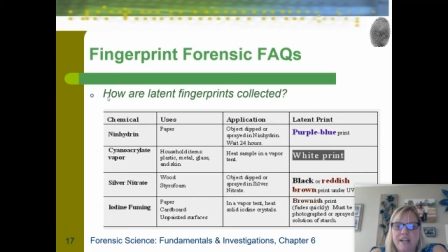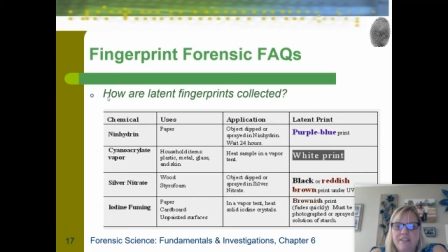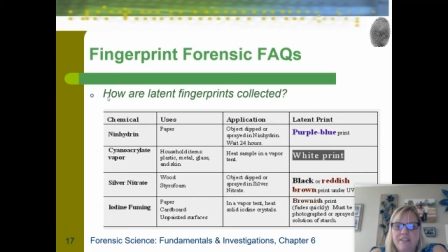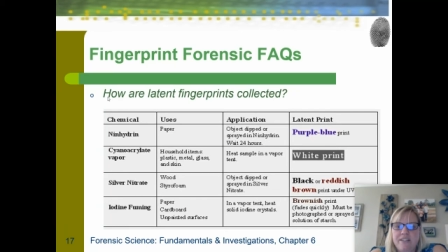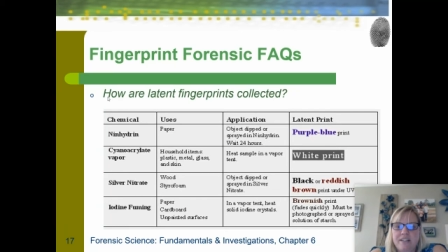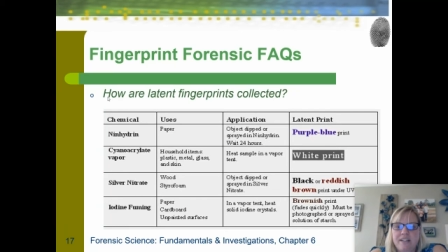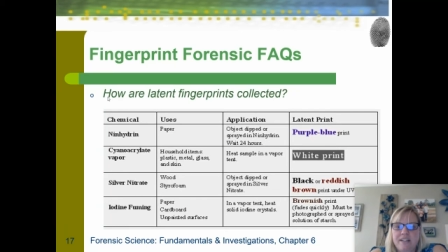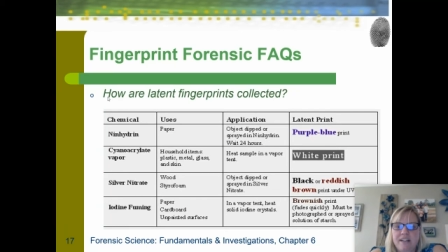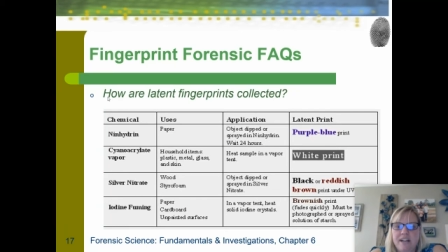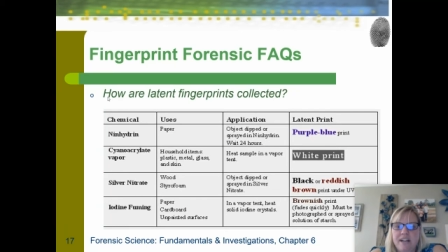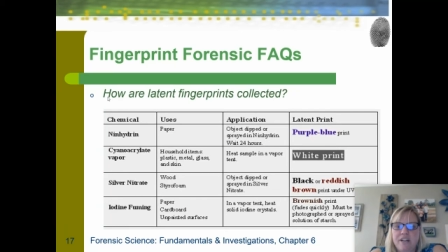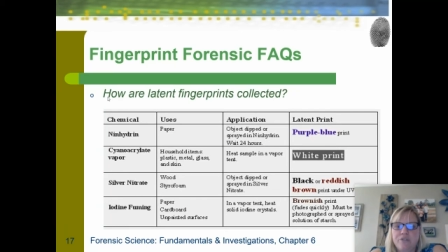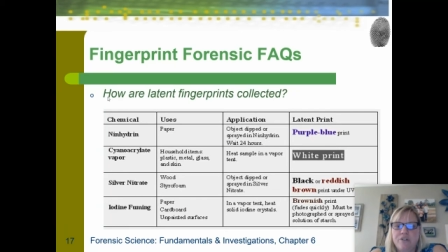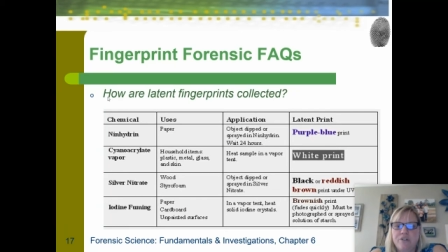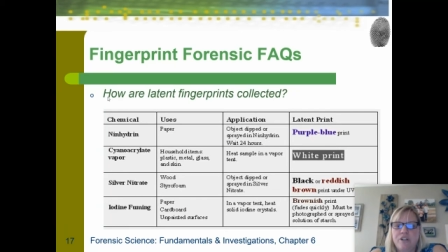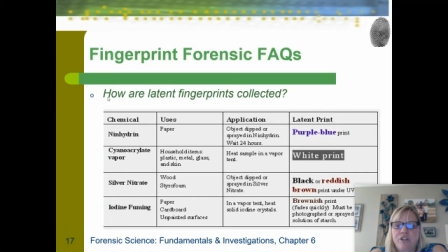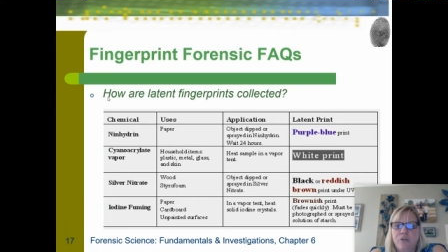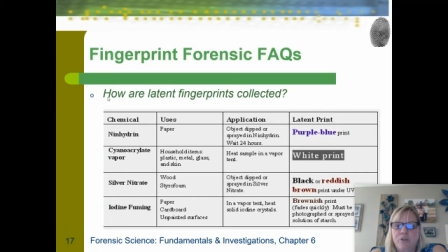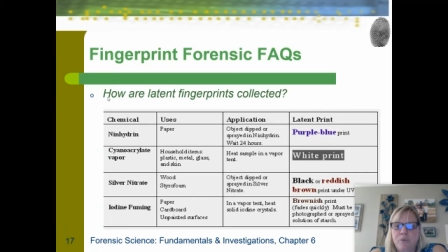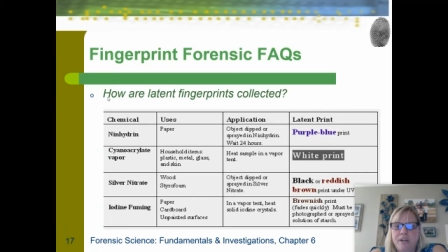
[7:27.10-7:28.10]
the
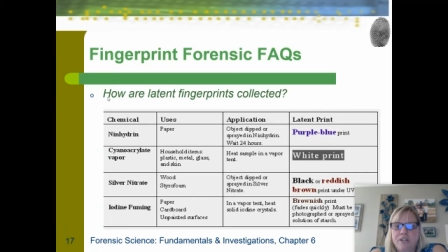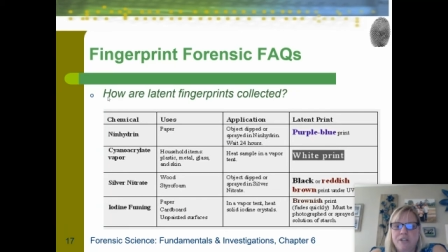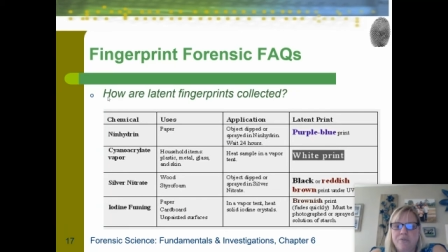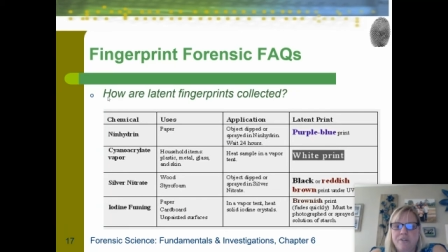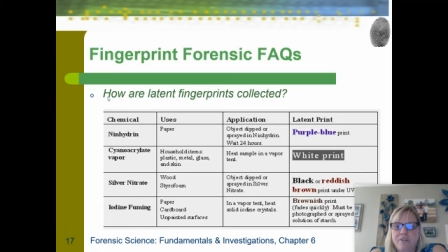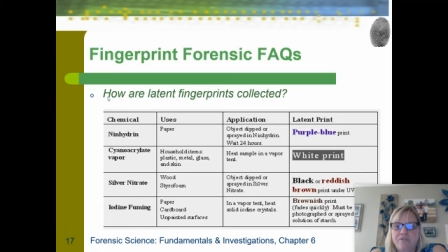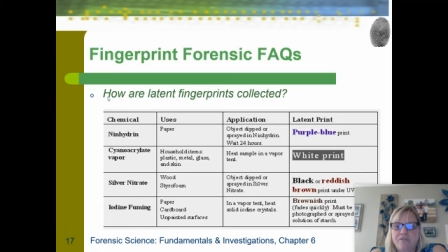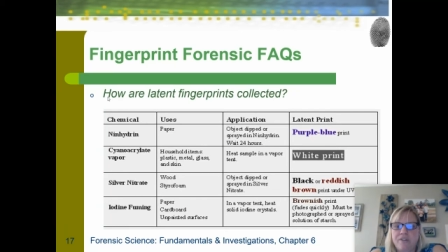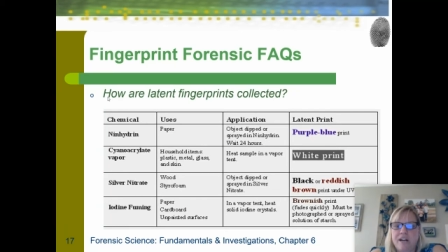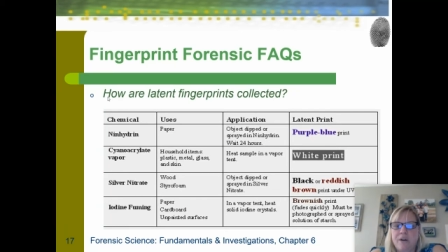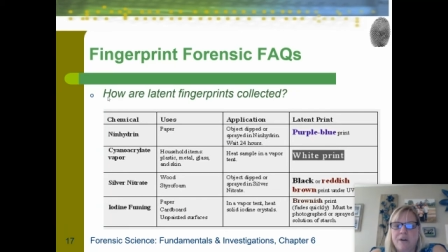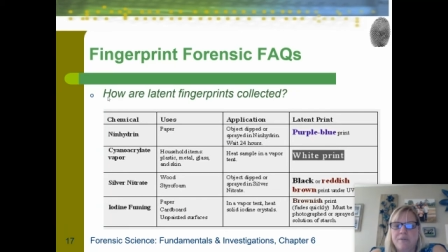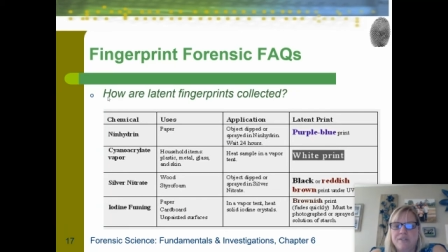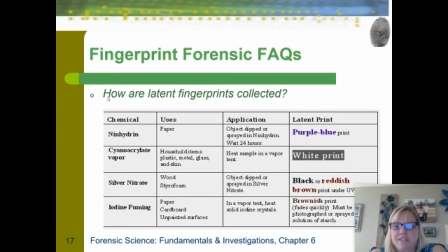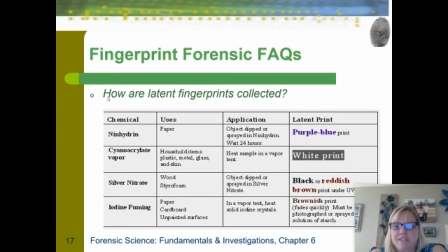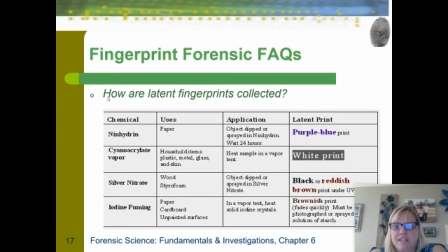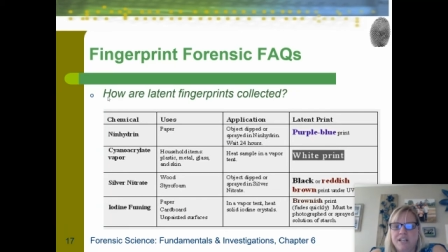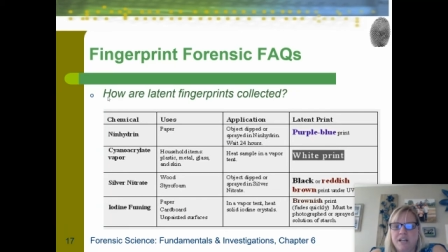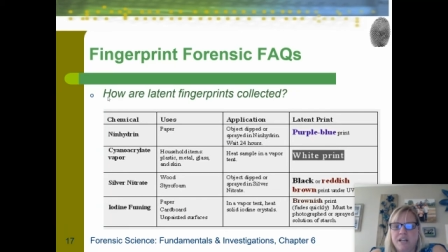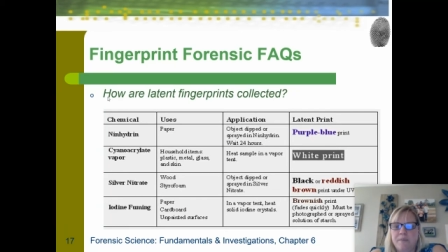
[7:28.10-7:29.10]
anhydride. You wait 24 hours,
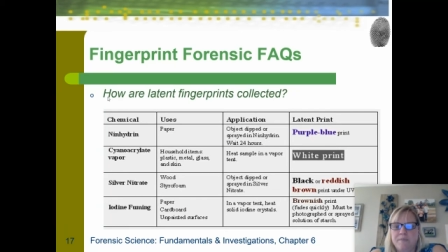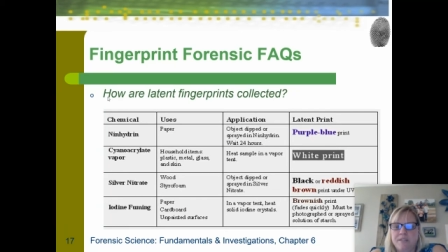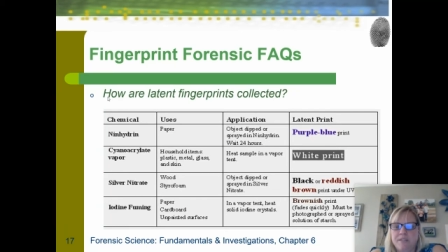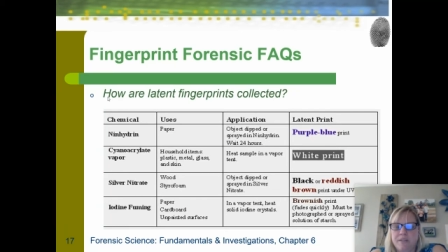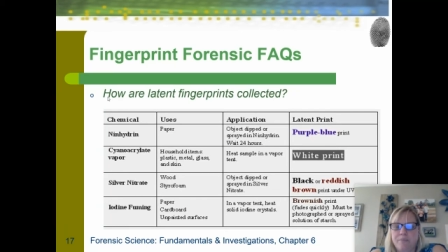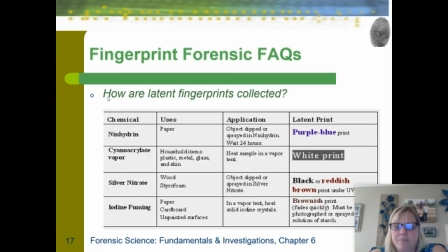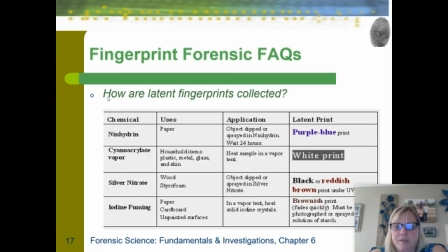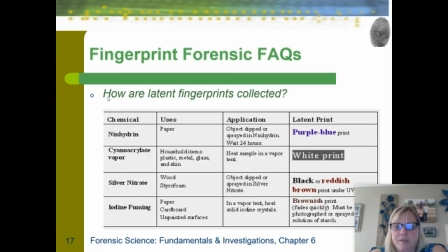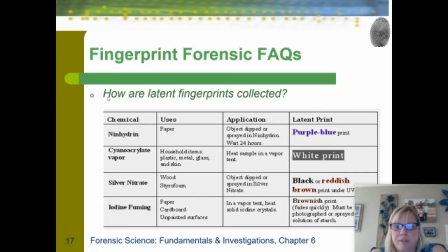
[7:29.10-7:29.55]
and it comes up with